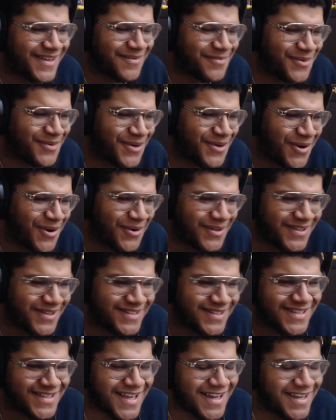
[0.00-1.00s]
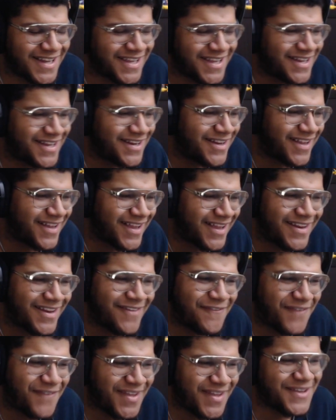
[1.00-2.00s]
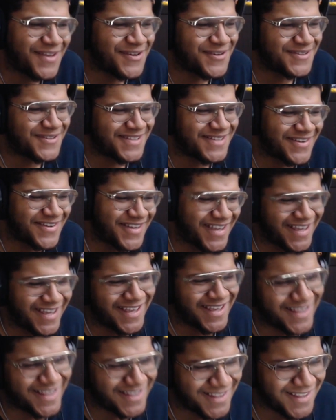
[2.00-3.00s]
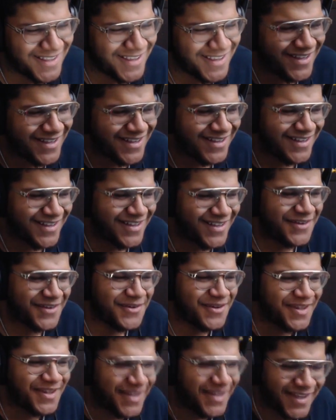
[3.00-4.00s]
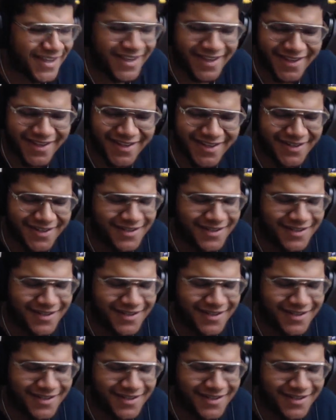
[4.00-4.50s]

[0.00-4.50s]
Broccoli is trying to get in the fields, hell yeah. Hell yeah.